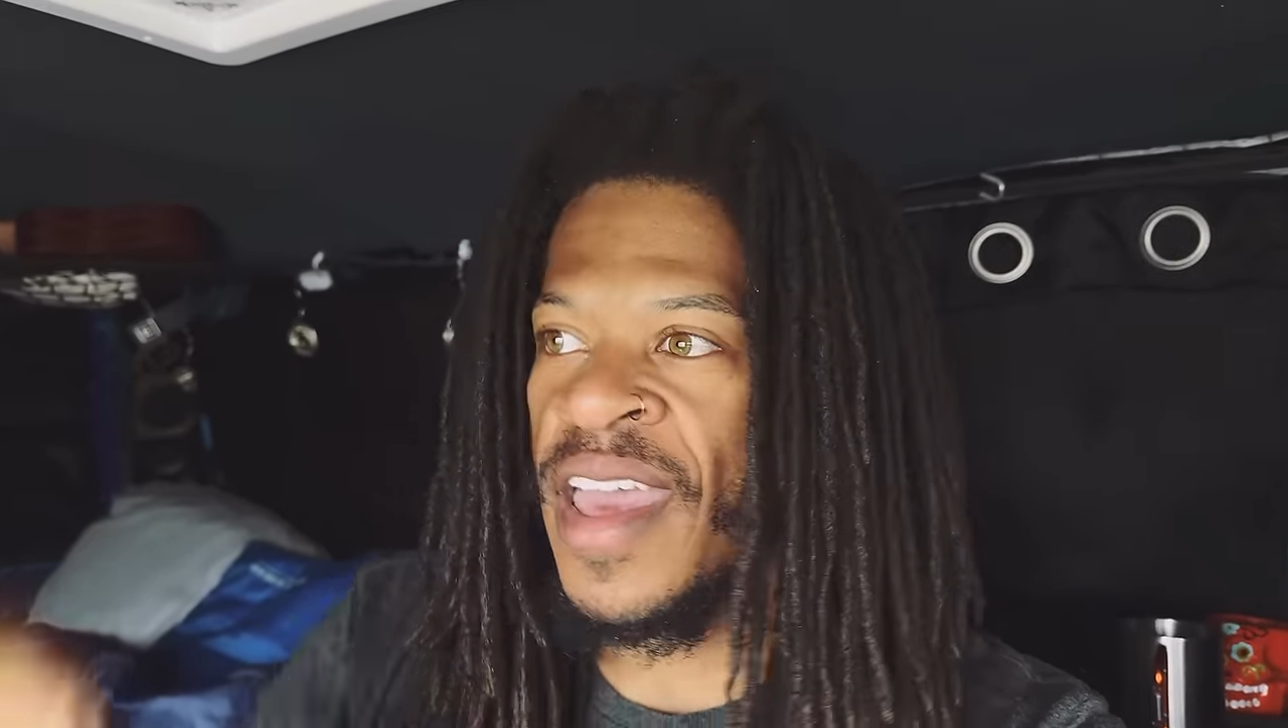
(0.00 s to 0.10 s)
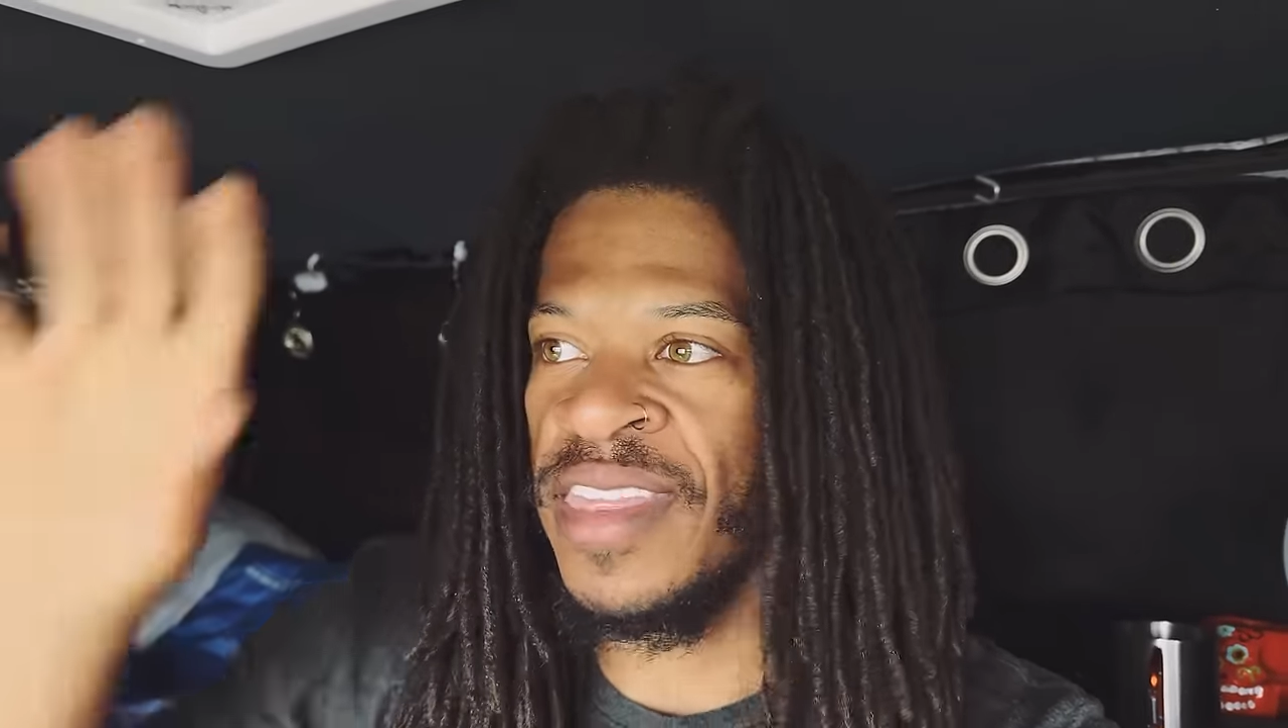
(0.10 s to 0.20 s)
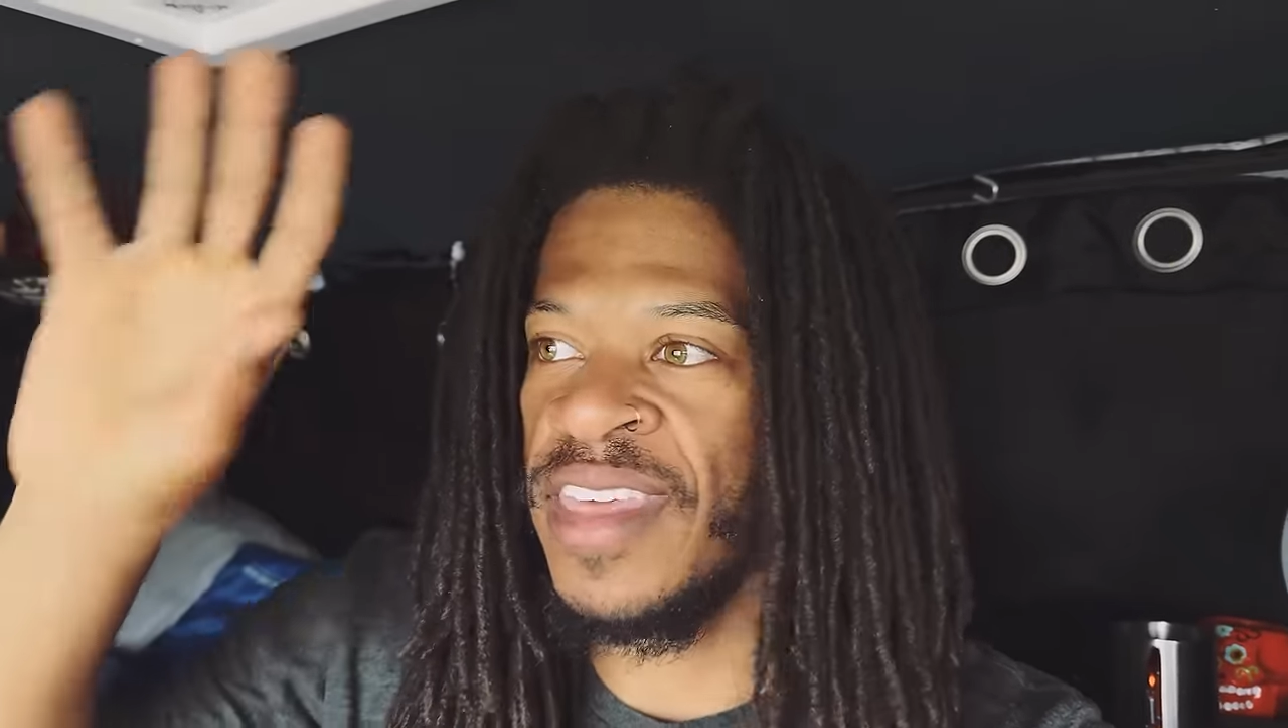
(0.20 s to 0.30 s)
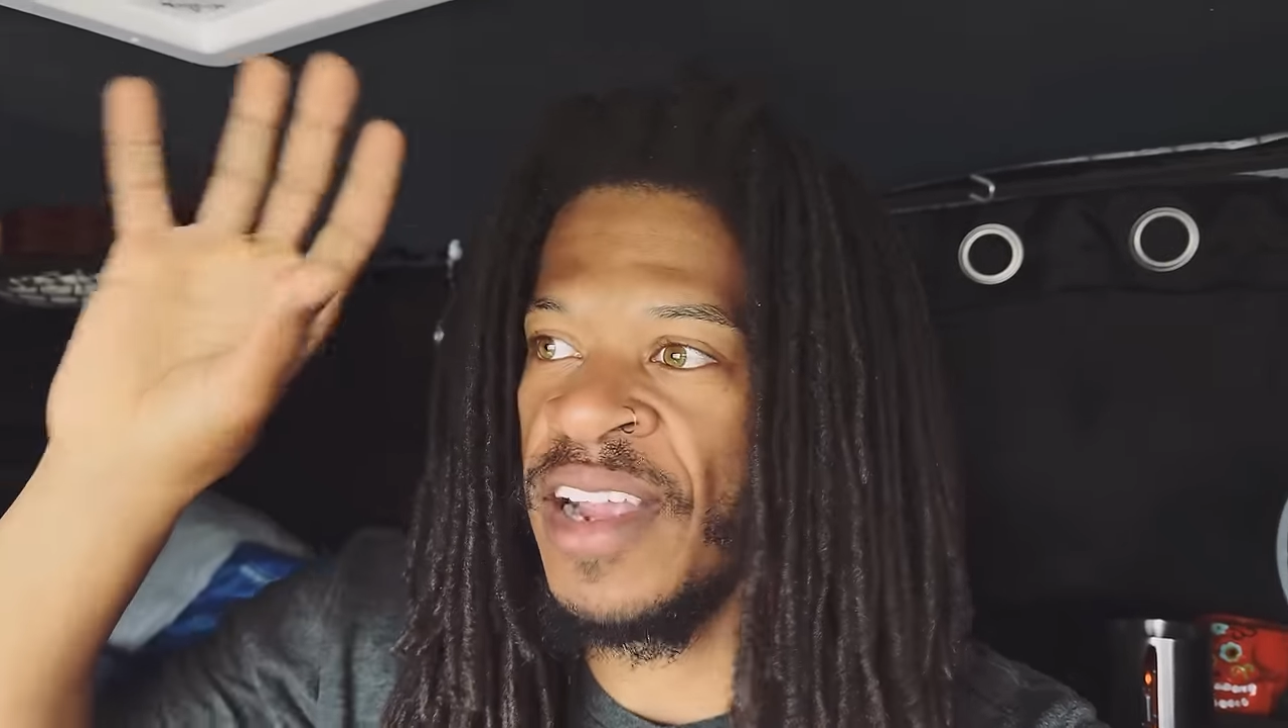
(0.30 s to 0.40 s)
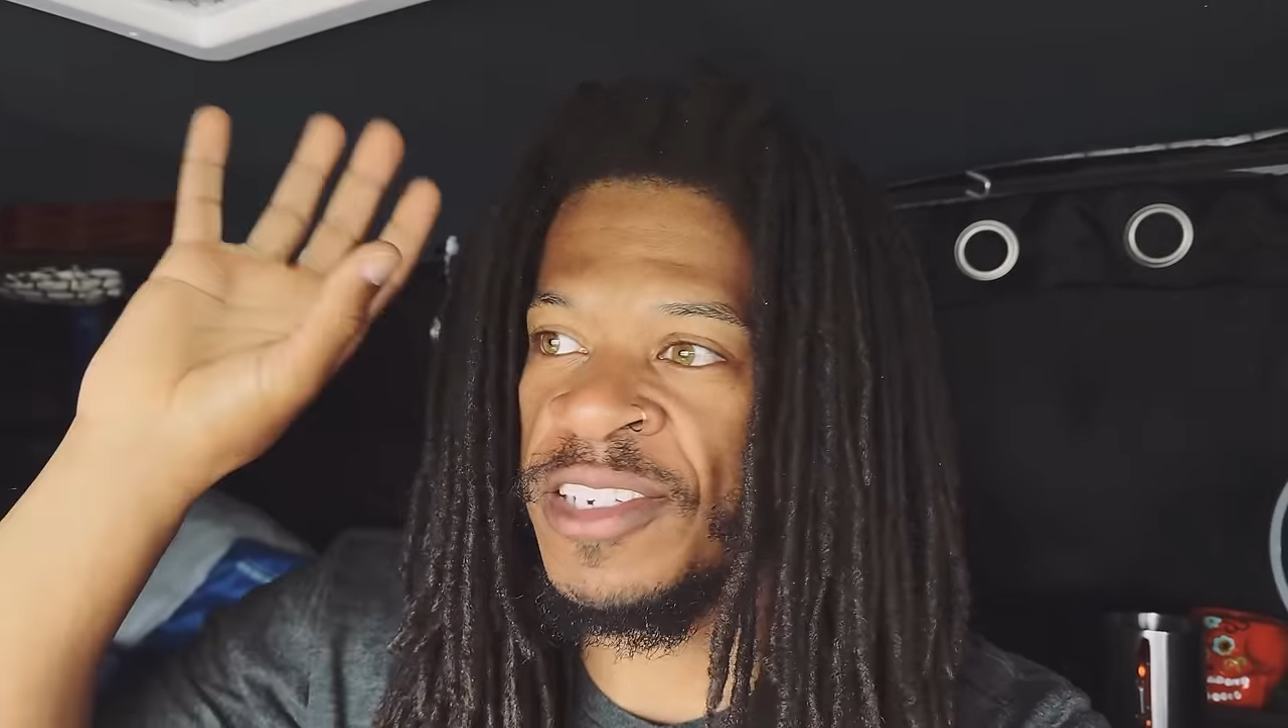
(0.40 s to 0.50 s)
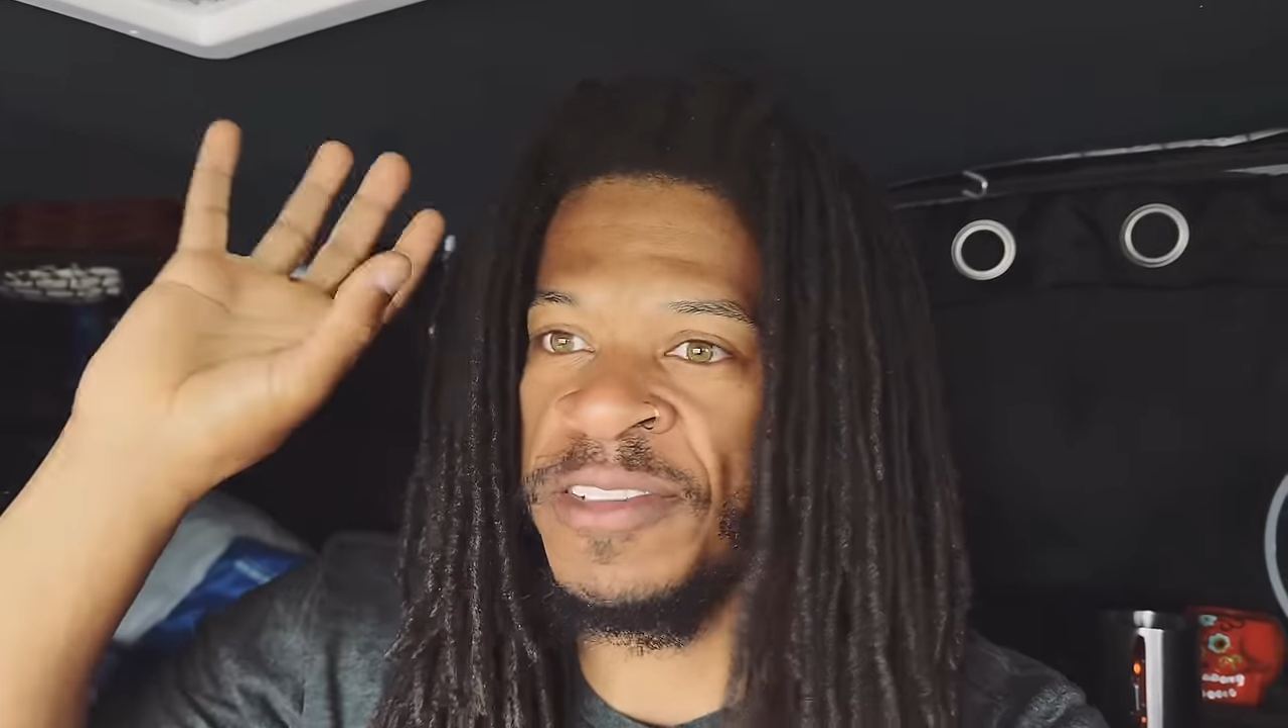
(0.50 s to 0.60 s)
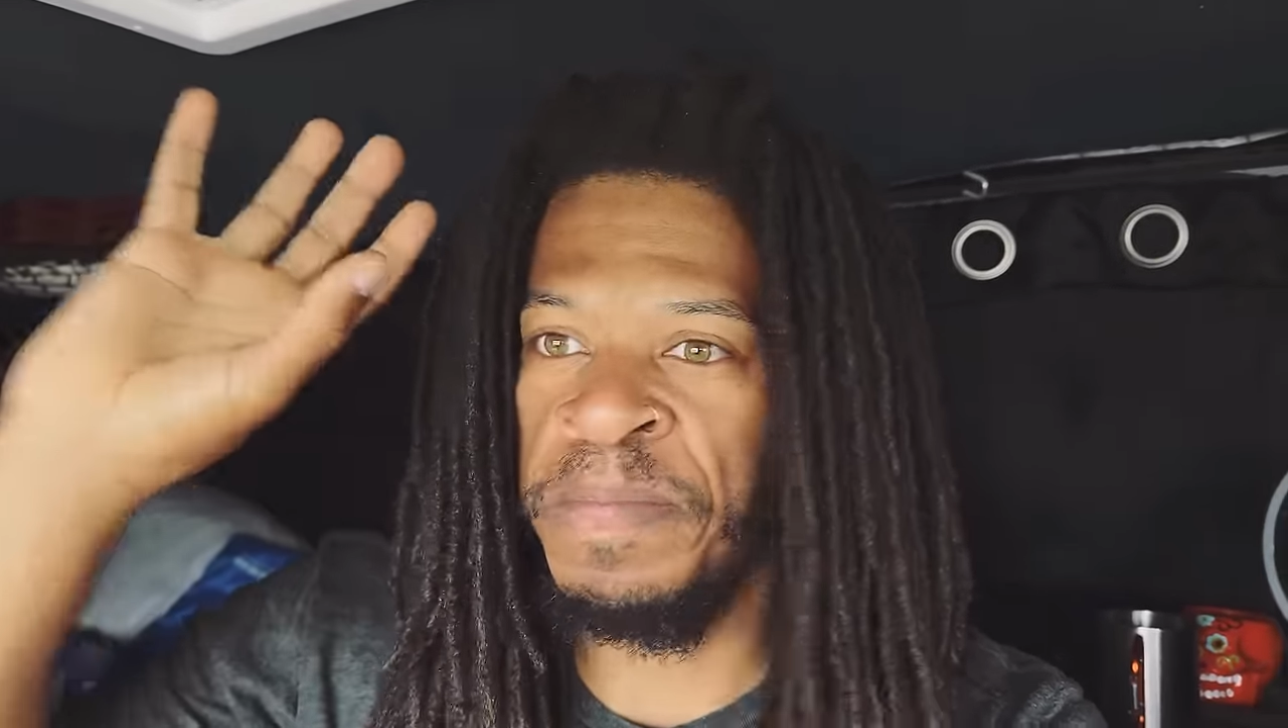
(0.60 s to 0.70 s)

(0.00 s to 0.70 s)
There's